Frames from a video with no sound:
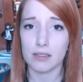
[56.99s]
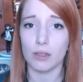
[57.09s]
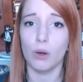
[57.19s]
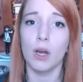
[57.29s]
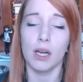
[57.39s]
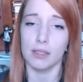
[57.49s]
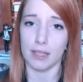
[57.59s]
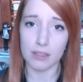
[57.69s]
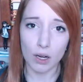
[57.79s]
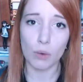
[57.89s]
so
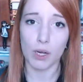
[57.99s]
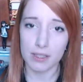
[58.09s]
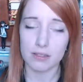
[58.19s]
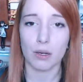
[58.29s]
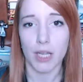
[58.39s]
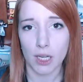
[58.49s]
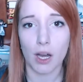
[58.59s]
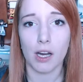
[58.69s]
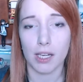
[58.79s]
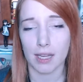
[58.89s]
they know what is going
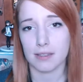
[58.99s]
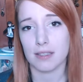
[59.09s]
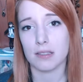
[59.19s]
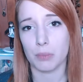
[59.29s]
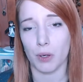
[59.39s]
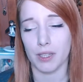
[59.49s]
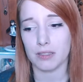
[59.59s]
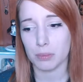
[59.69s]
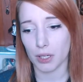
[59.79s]
on at this point.